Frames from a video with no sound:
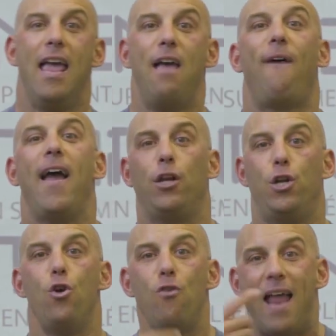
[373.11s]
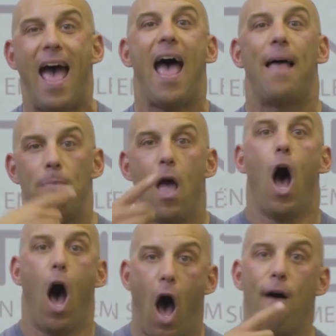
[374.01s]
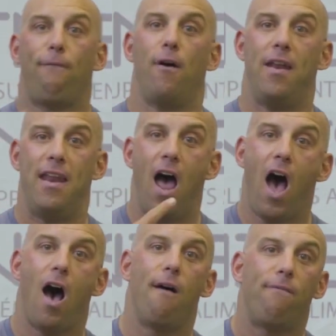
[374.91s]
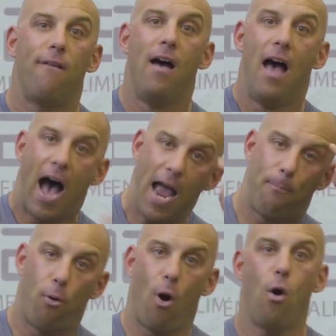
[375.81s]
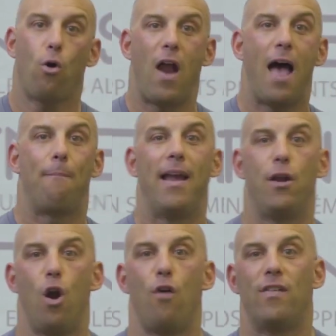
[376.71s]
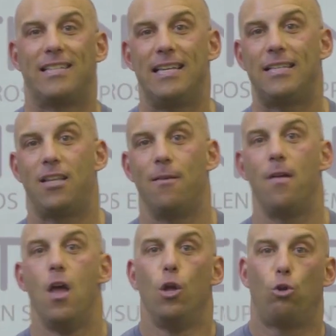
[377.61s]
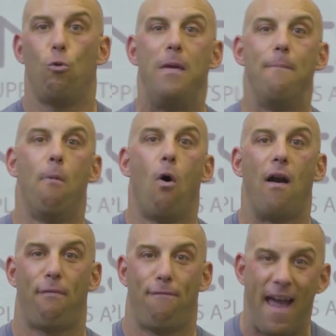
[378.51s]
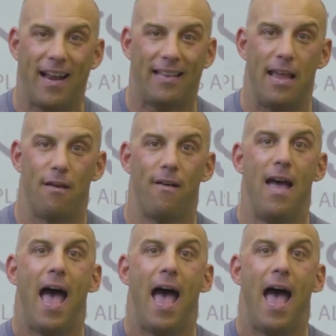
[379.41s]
If I do that often enough, I program my nervous system to be more effective